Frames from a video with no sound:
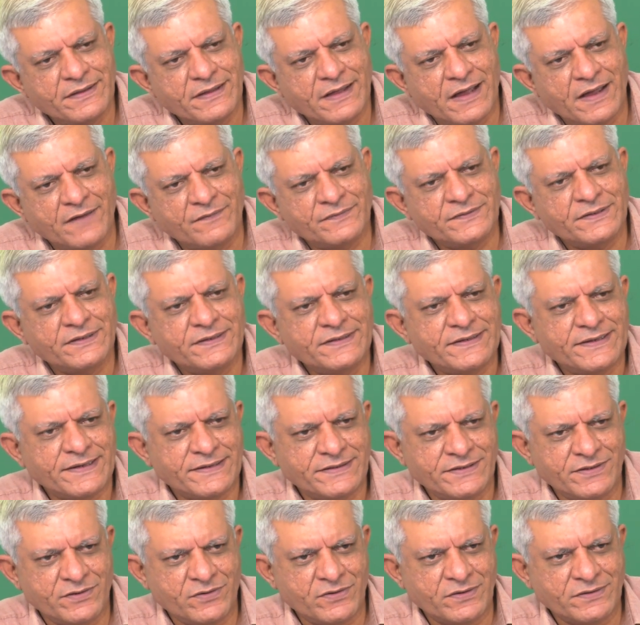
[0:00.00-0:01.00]
after the
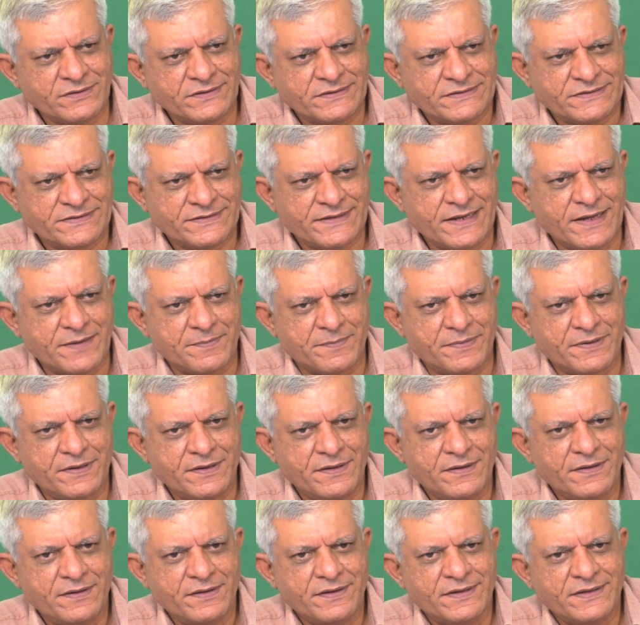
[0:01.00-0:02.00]
execute step,
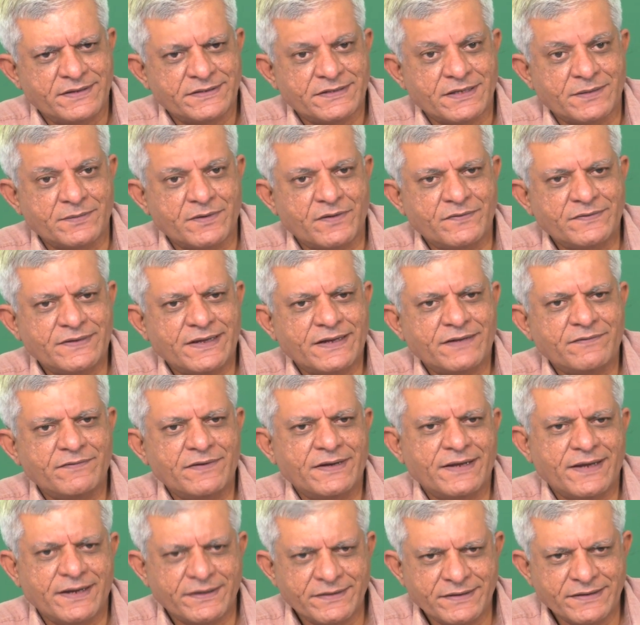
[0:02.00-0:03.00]
some of that
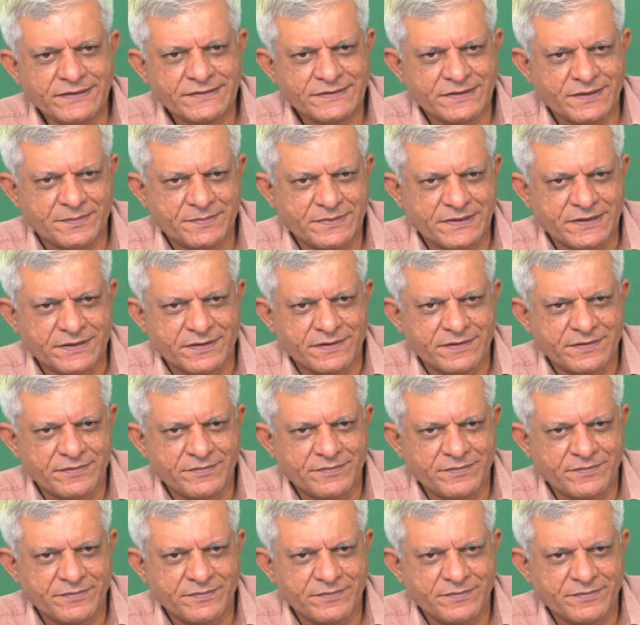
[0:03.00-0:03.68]
will get disrupted,